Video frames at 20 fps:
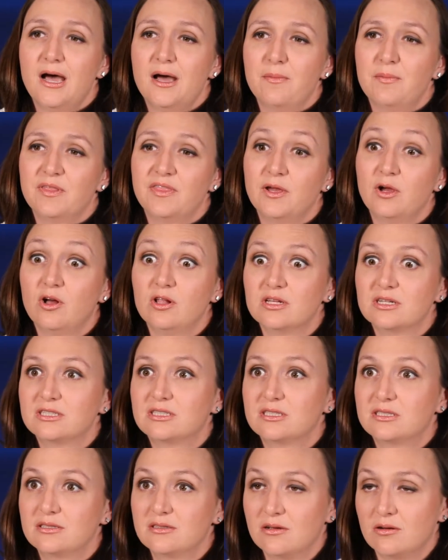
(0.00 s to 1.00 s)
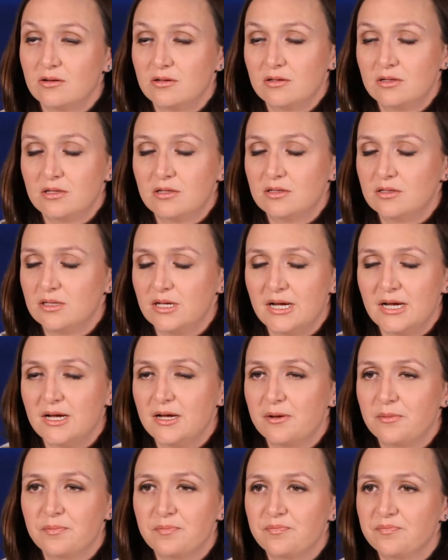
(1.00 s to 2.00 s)
um, but they all, all
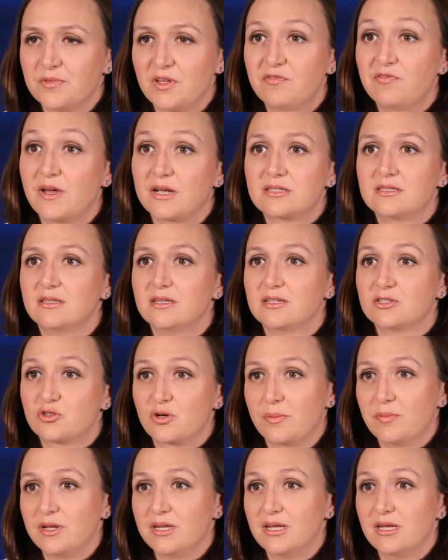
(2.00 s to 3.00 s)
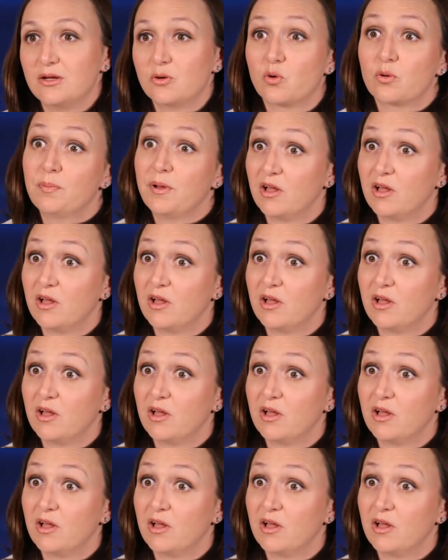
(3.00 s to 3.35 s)
um, affect the extremity or